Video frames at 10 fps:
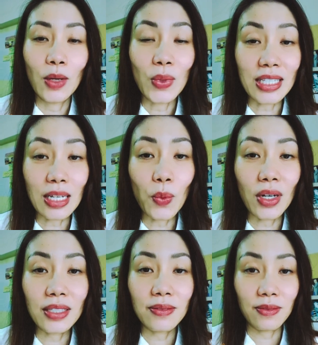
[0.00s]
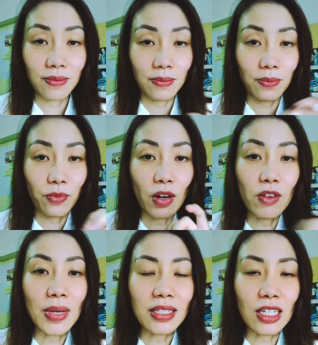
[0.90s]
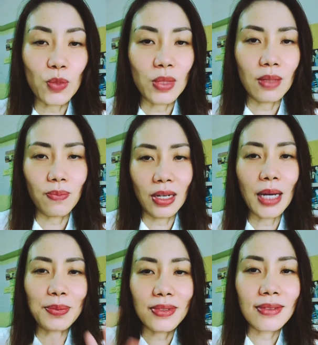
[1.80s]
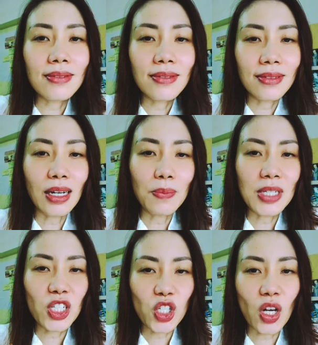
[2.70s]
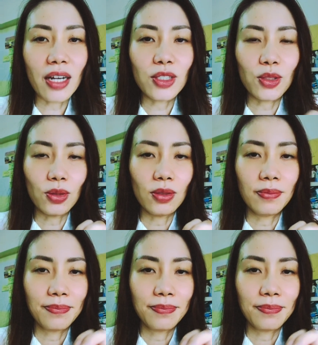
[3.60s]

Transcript: someone private message me, perhaps they're a bit shy to